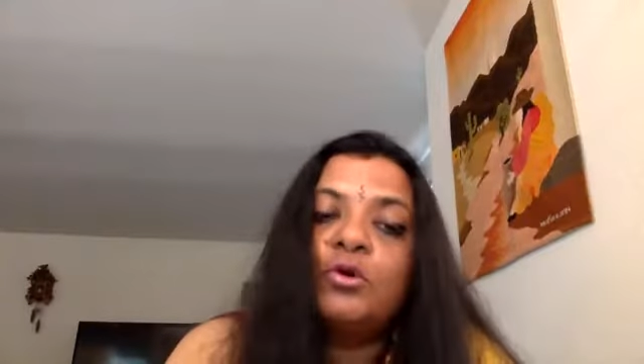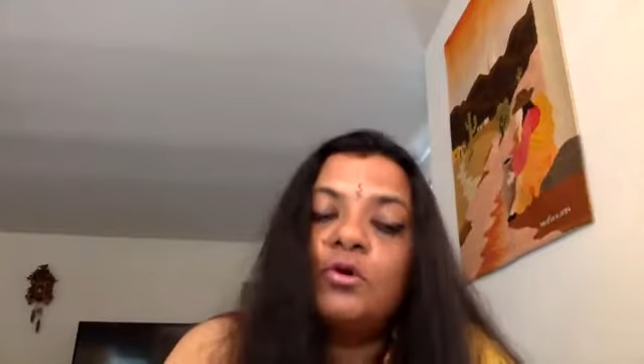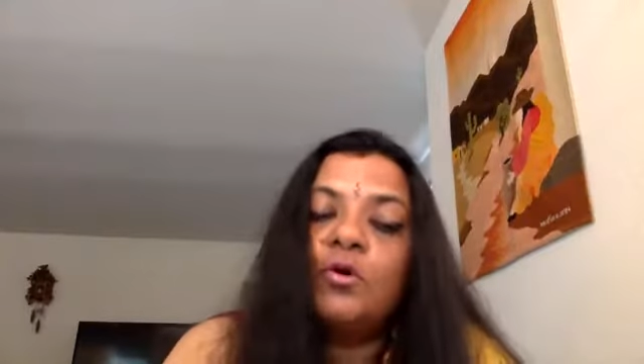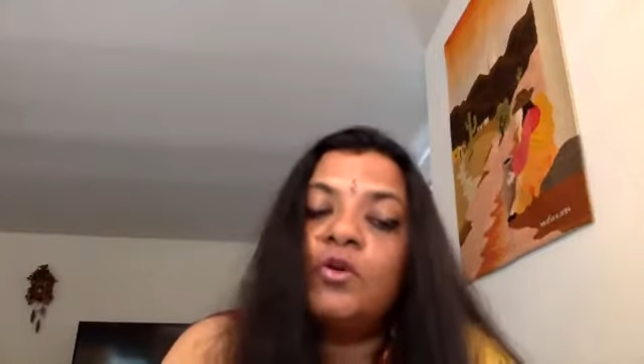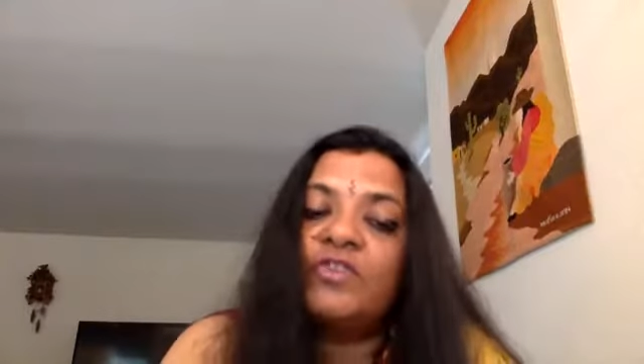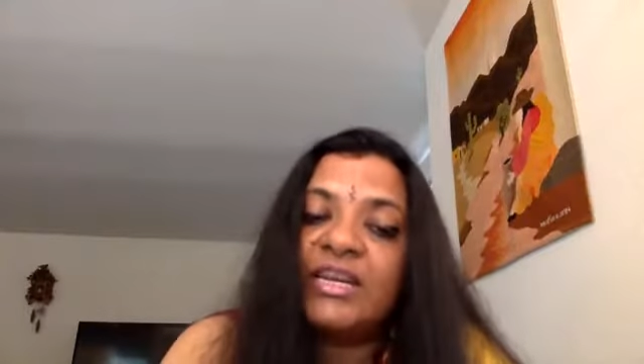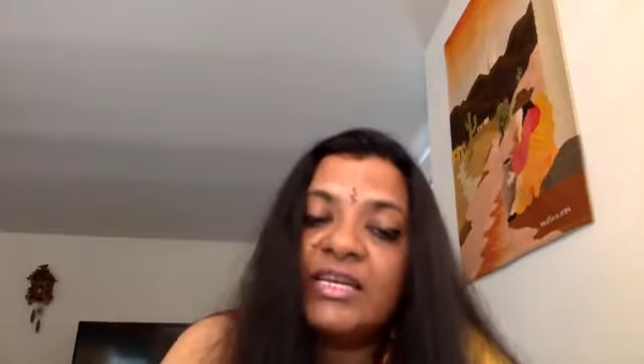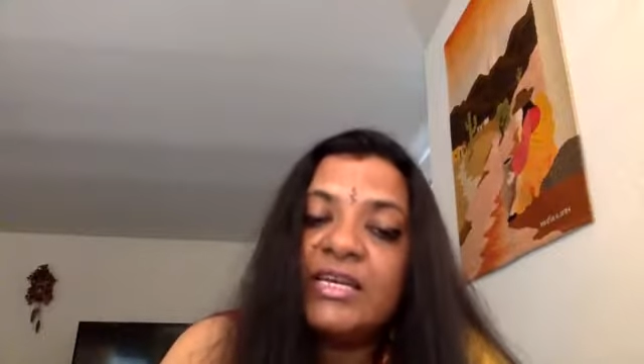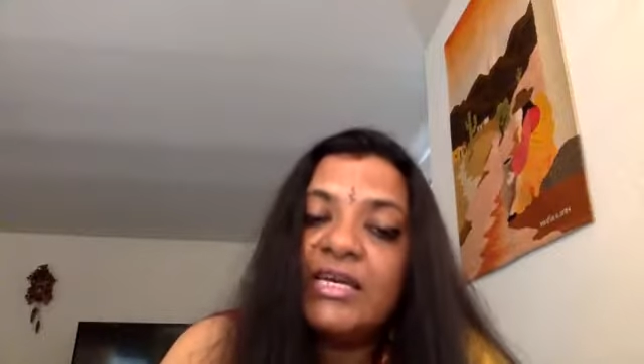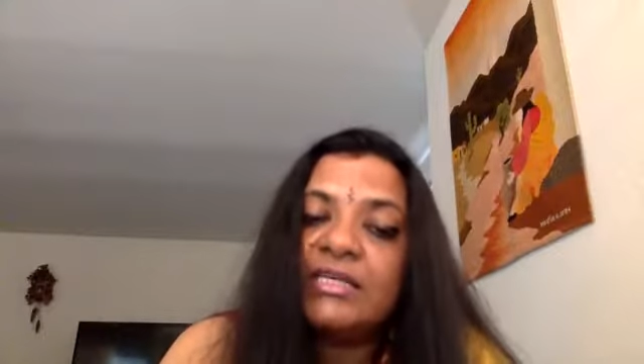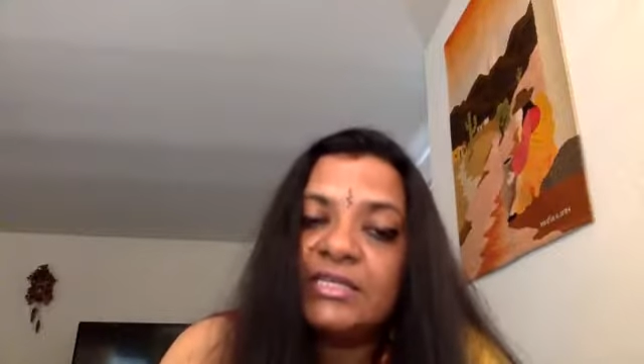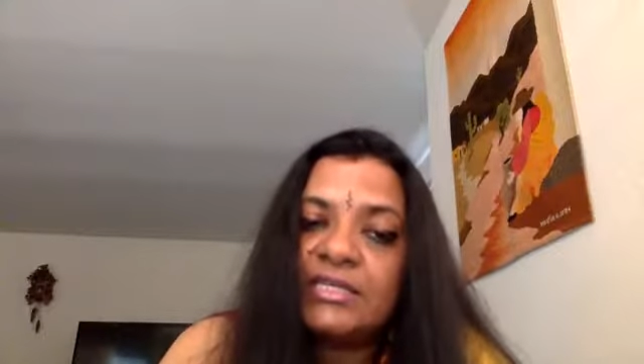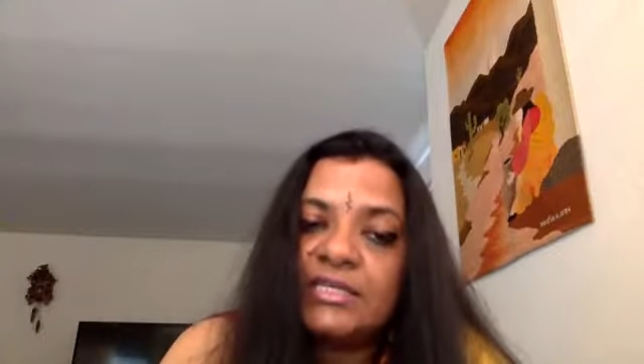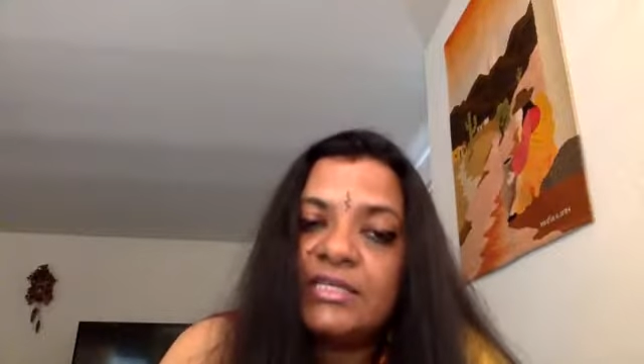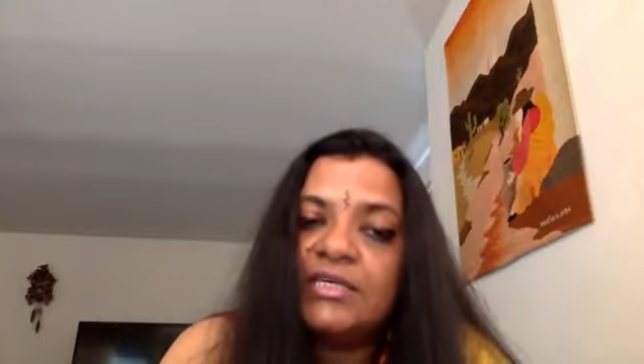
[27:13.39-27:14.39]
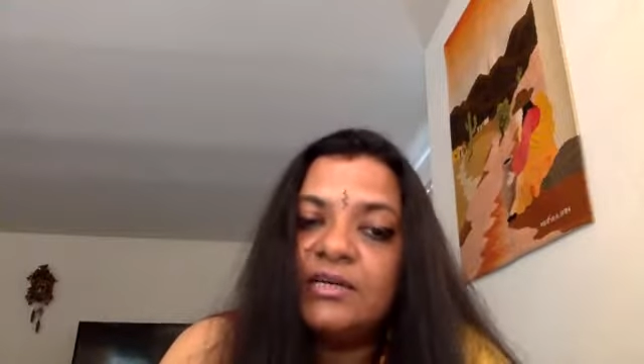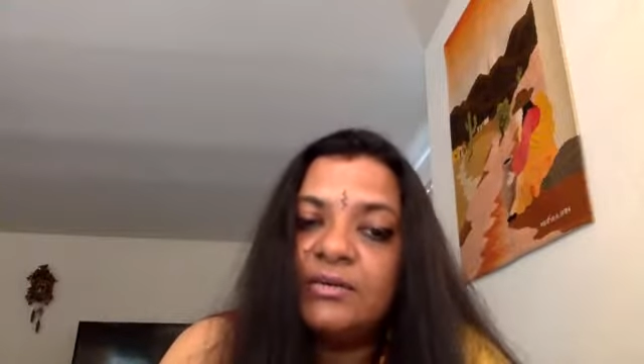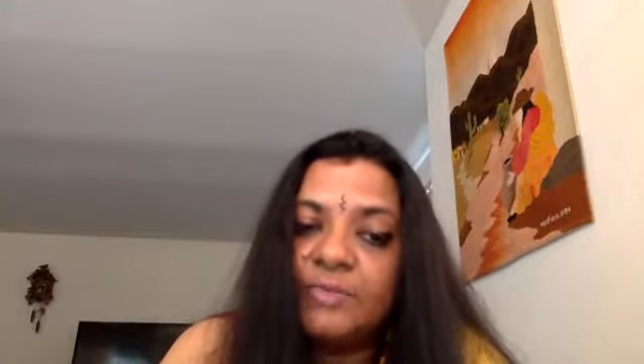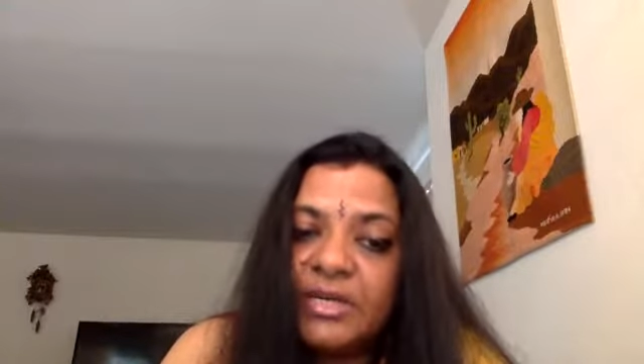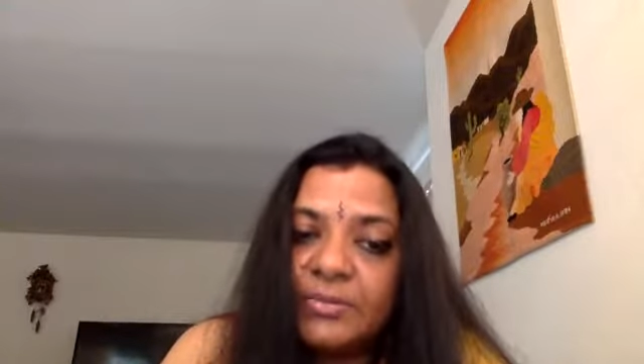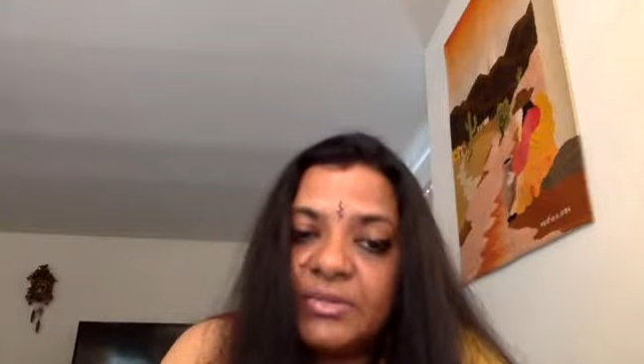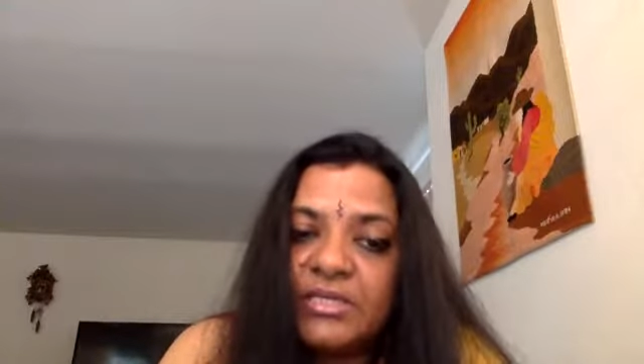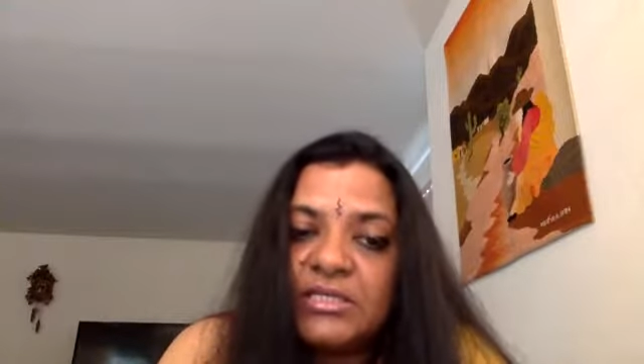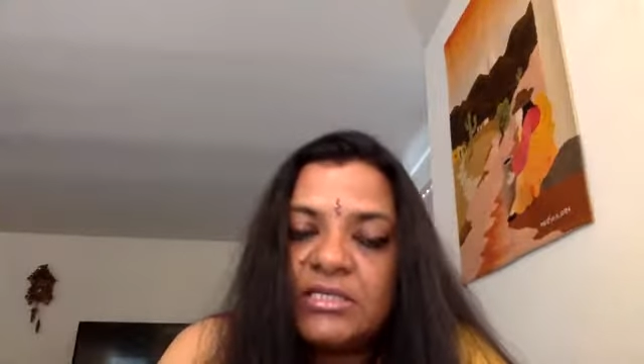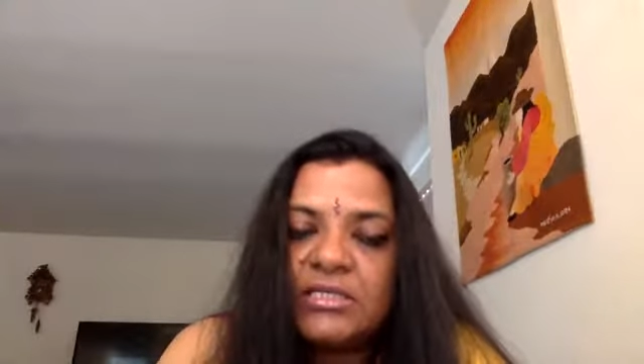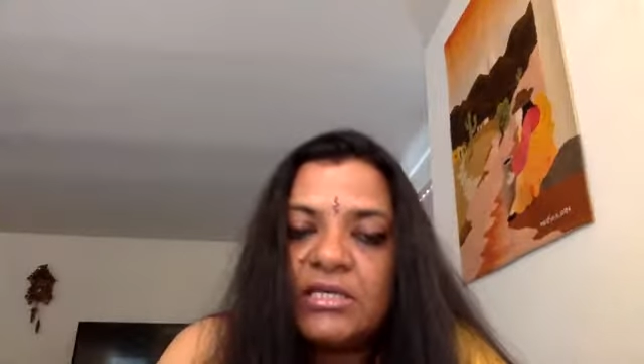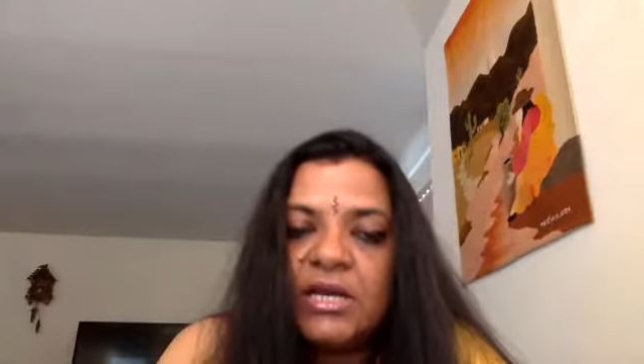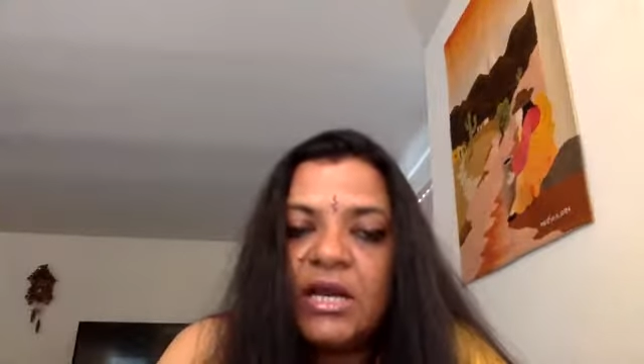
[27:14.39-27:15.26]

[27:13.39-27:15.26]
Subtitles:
already existing commitments,